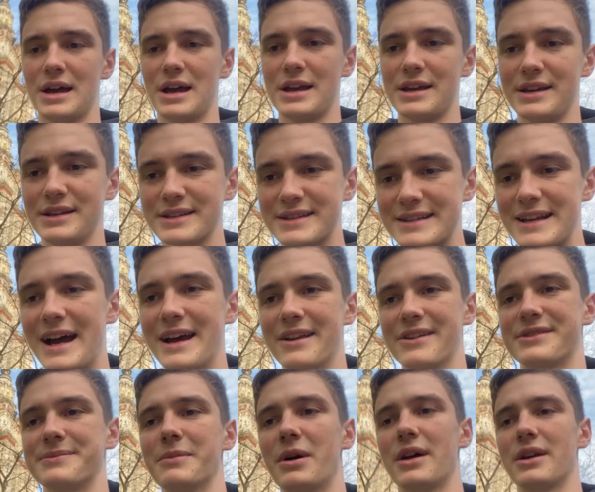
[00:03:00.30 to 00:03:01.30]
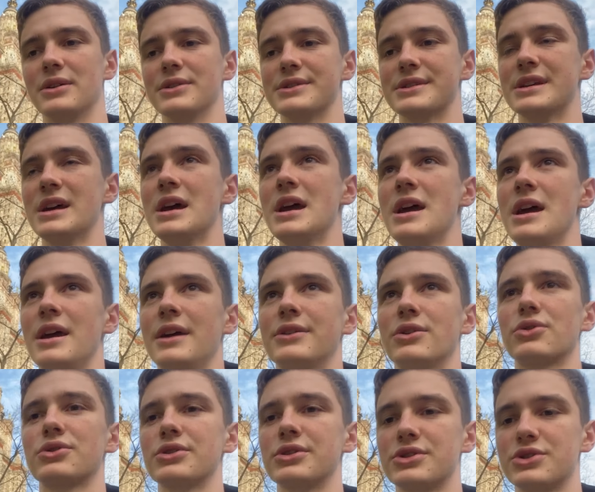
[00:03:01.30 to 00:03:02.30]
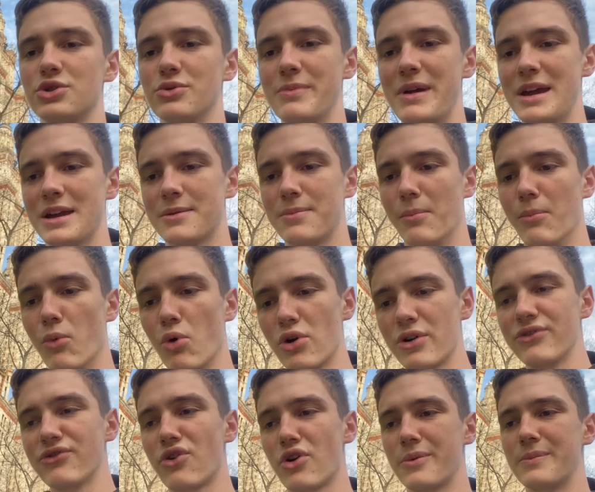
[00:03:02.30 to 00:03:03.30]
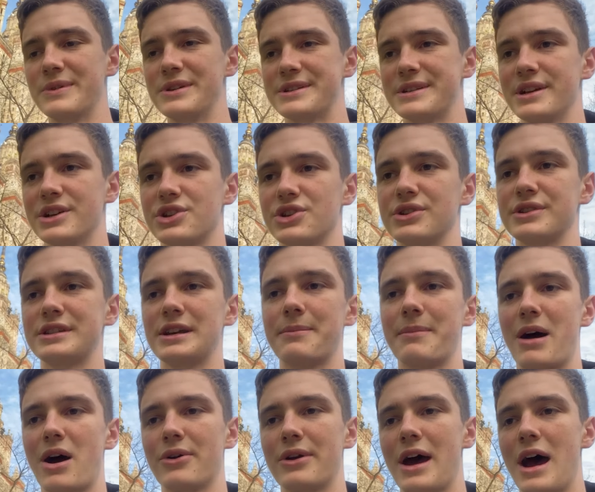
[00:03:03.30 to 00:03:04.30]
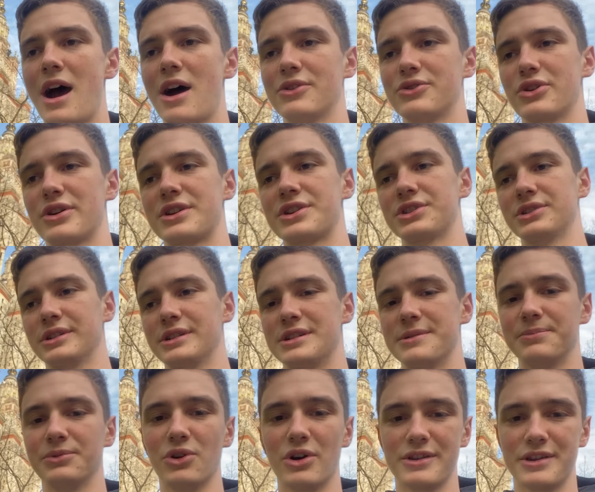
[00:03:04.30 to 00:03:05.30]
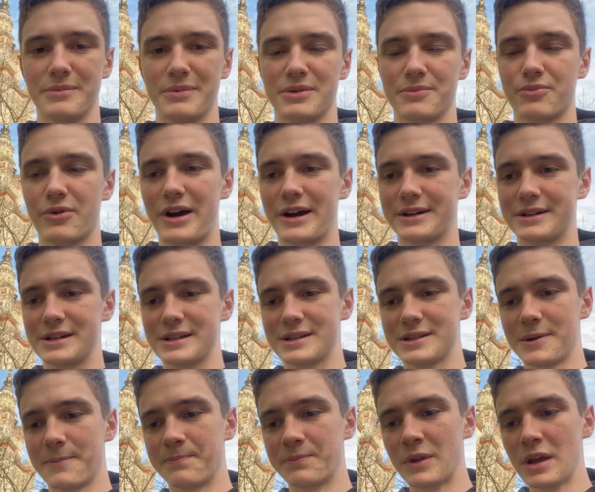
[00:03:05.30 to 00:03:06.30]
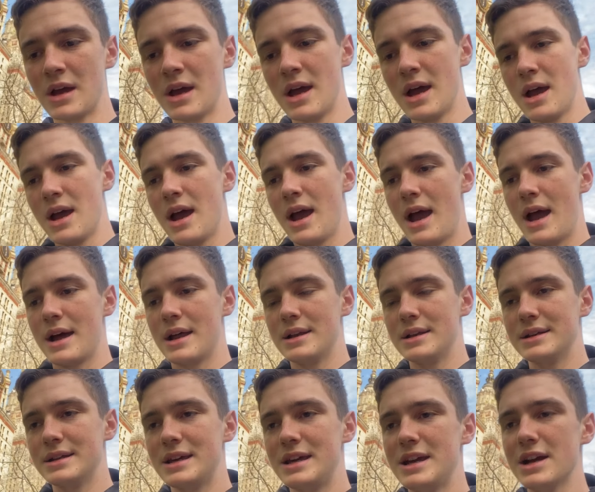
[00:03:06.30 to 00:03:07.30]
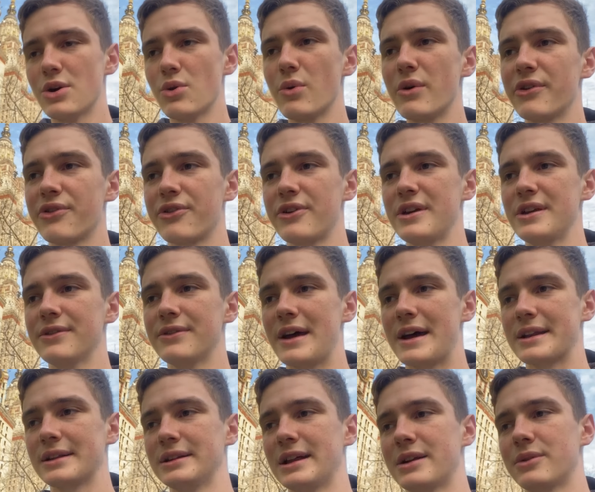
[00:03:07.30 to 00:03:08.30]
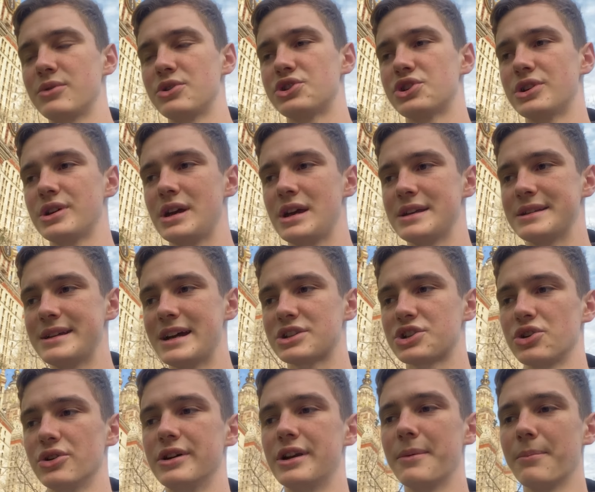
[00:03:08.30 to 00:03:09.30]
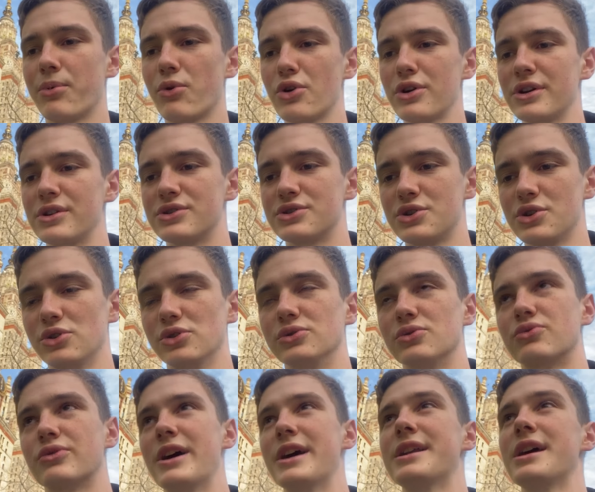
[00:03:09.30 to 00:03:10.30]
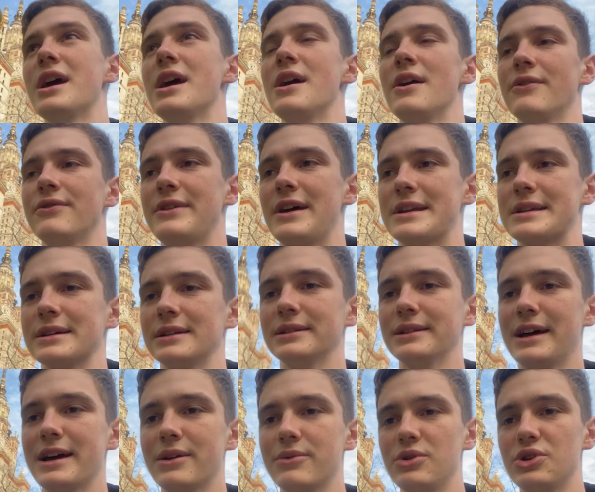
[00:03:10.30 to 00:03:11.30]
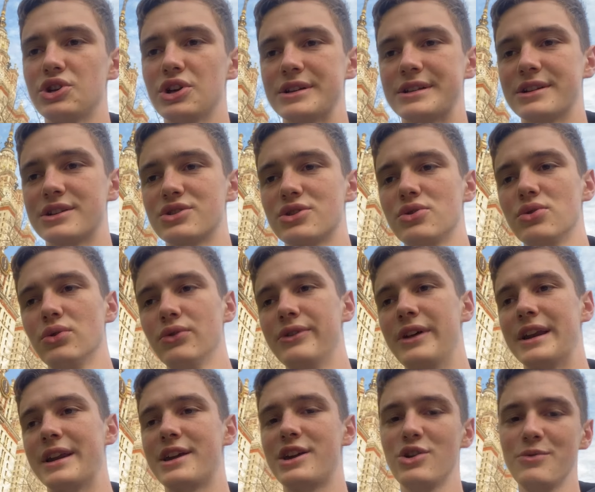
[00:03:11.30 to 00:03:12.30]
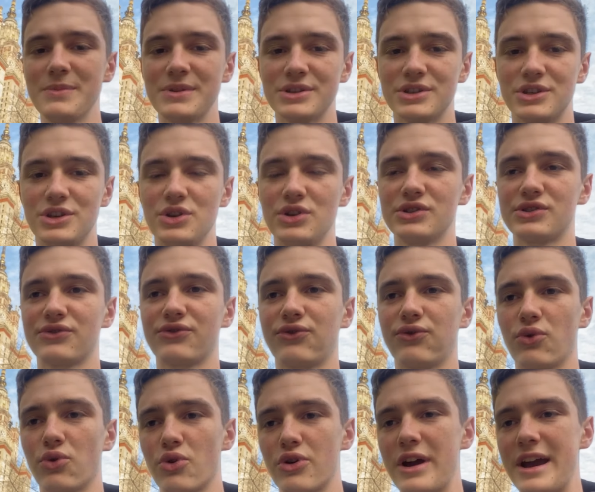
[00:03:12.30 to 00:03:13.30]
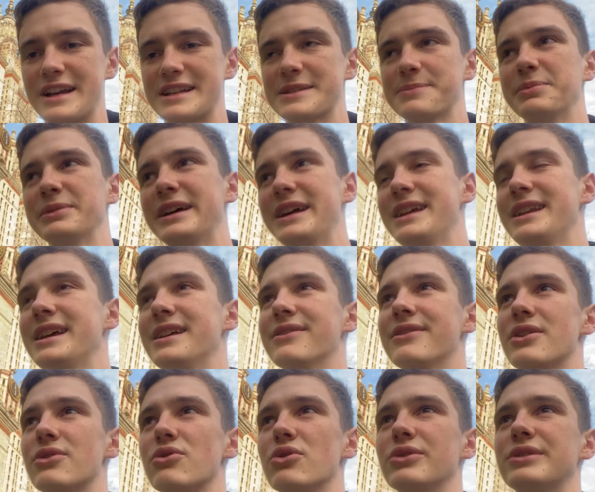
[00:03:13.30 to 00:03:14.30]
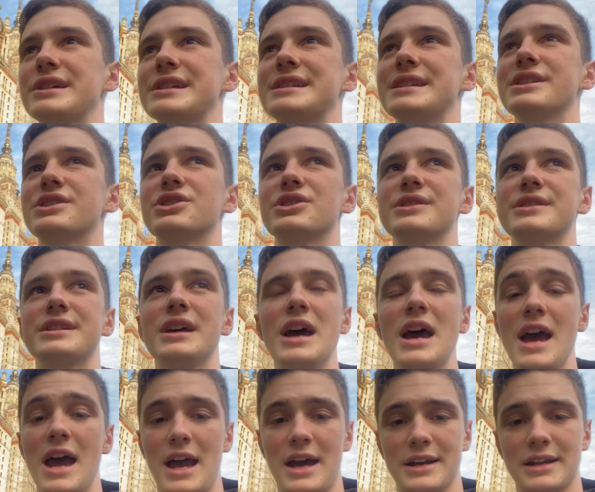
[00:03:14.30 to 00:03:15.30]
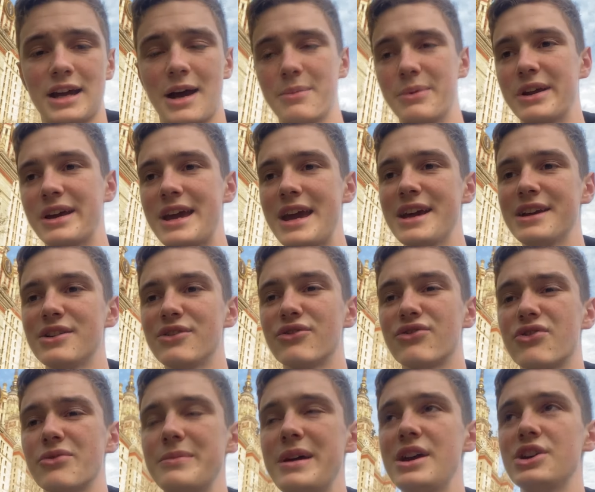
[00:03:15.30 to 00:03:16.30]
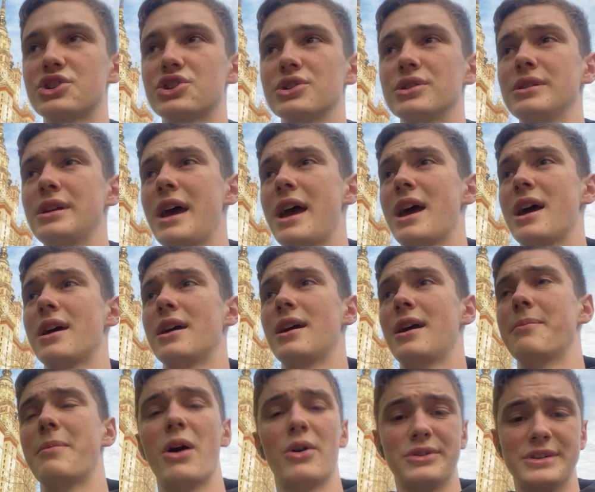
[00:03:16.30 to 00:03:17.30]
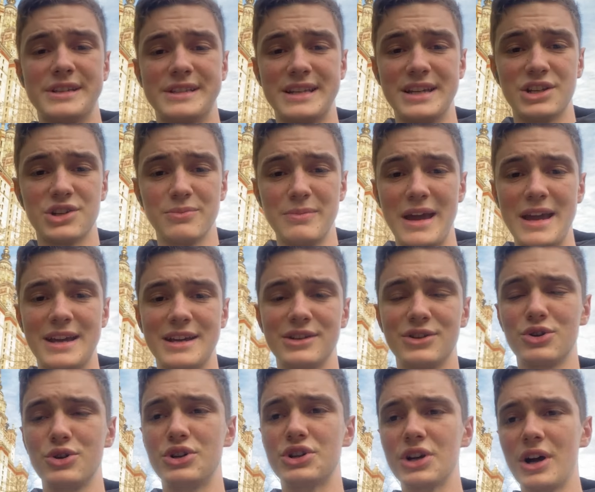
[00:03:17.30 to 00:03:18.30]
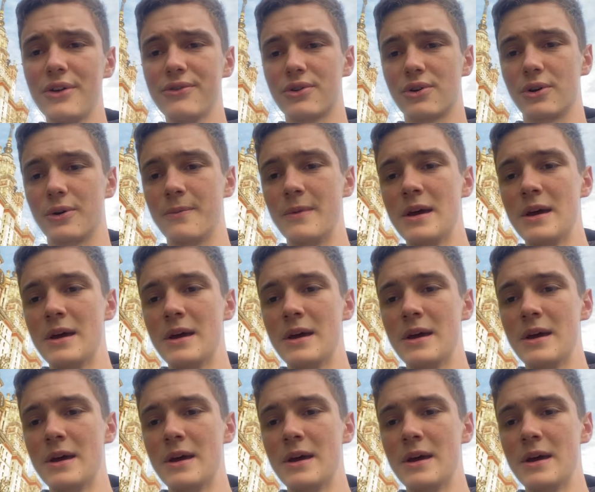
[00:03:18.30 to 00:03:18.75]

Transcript: inside these models in order to make more informed decisions about how to actually deploy them in practice. And here we think that language is actually an important tool, right? That language is a tool that humans use for explaining their own decisions and communicate information about decision making to each other.